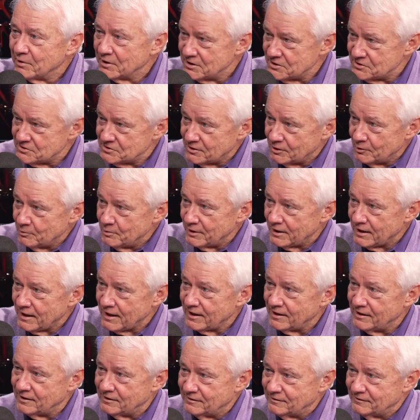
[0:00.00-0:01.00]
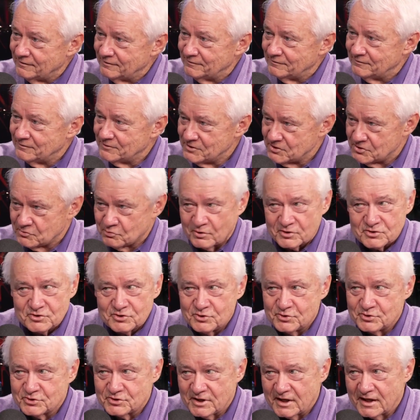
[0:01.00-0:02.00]
But it's a little bit like just what
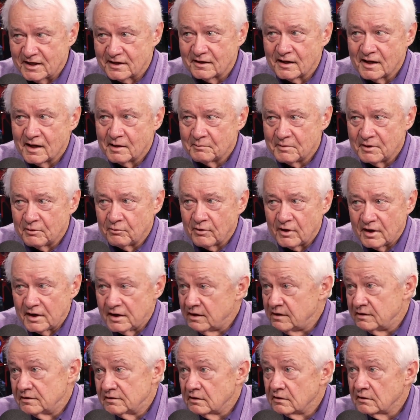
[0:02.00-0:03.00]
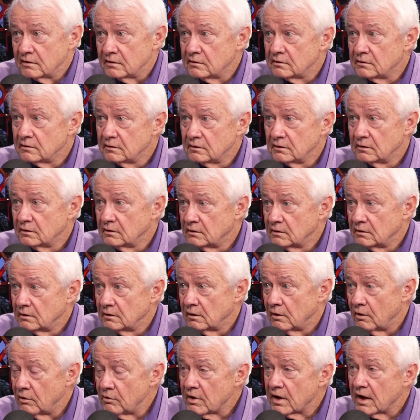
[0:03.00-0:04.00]
you said. Be ready to,
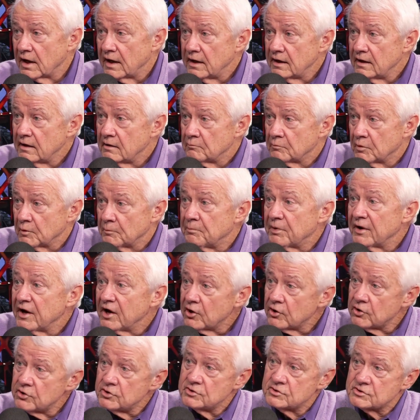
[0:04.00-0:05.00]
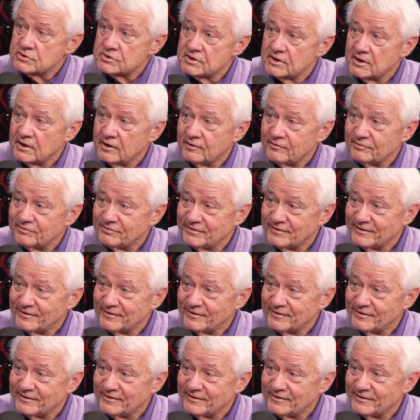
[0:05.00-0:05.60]
prepare yourself.